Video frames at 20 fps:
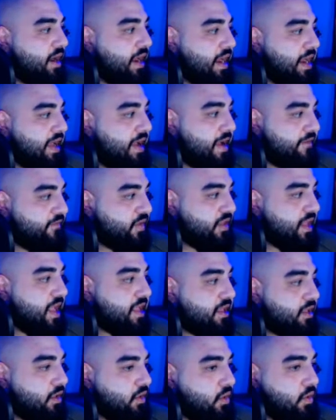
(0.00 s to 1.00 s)
and I feel
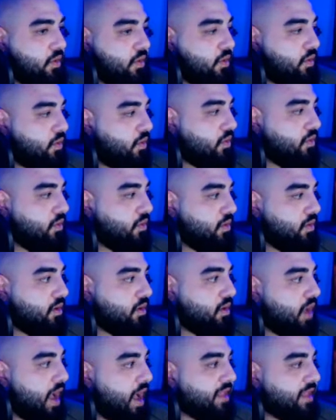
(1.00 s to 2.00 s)
like you
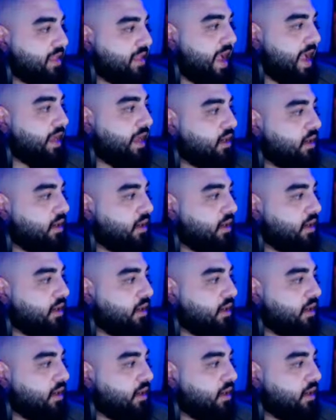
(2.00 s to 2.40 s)
got that,